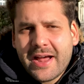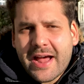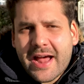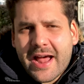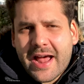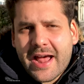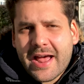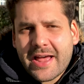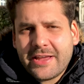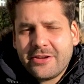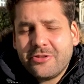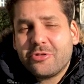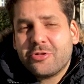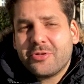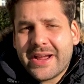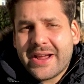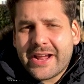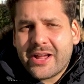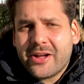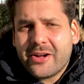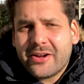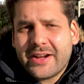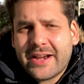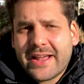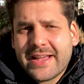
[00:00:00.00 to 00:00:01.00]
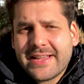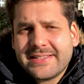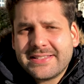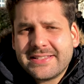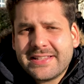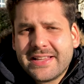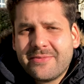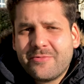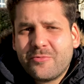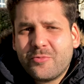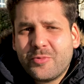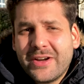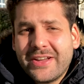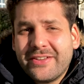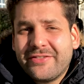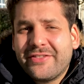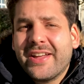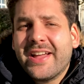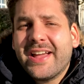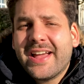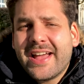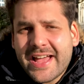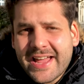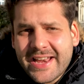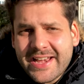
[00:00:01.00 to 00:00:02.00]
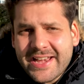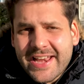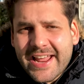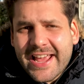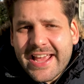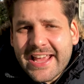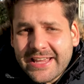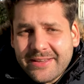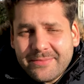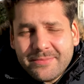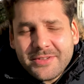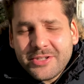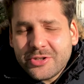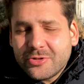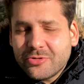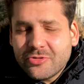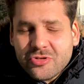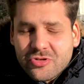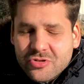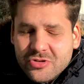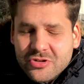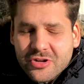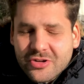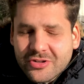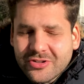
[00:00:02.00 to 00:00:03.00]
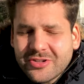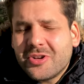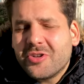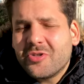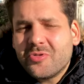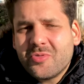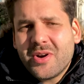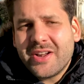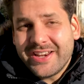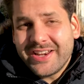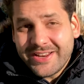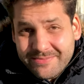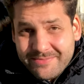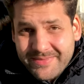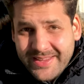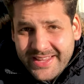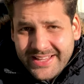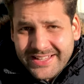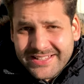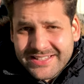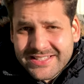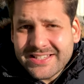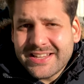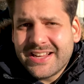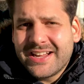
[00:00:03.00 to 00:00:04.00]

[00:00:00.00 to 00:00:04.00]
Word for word: Uh, you recognize them with a name, you do not know what it means.